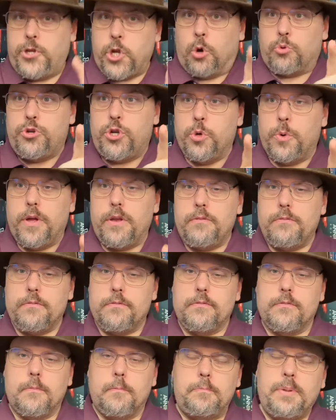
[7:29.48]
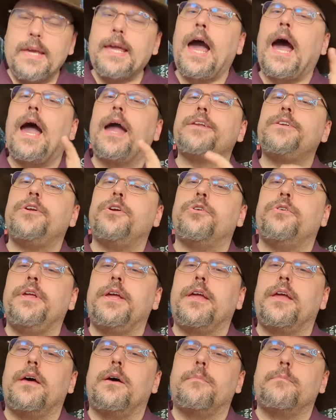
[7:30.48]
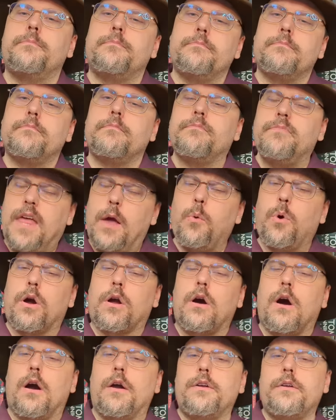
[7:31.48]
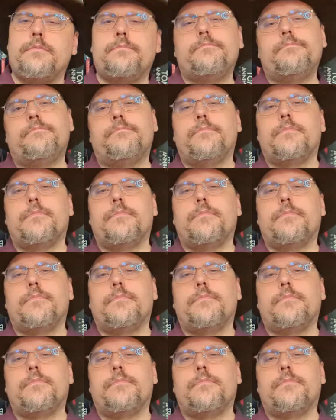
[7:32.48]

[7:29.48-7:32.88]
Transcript: But don't do it. Be kind to your DM. They work hard.